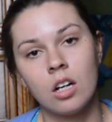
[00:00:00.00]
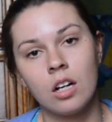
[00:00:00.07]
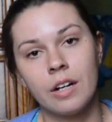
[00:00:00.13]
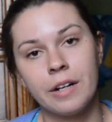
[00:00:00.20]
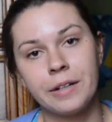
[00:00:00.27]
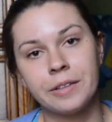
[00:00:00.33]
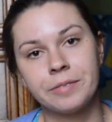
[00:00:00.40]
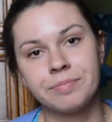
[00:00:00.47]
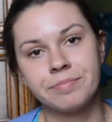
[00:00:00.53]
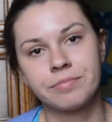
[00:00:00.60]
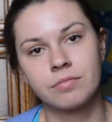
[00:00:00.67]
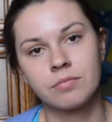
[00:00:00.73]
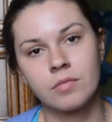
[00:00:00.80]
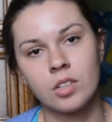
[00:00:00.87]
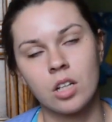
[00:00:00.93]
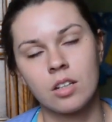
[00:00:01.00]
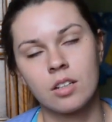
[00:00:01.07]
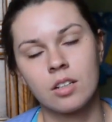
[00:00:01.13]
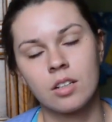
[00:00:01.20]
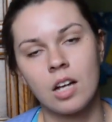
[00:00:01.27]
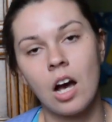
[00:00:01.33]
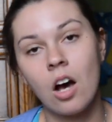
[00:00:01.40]
um,
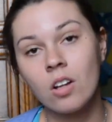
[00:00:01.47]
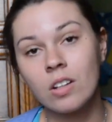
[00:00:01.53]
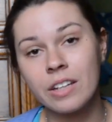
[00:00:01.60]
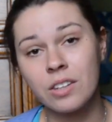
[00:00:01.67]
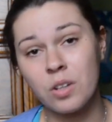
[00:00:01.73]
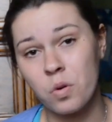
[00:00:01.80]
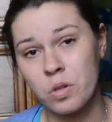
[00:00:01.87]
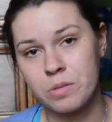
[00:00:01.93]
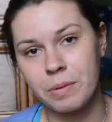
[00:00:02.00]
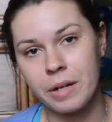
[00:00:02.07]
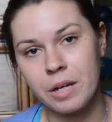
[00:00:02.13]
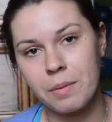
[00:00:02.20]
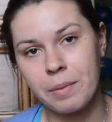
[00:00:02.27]
I'll link the Horseplay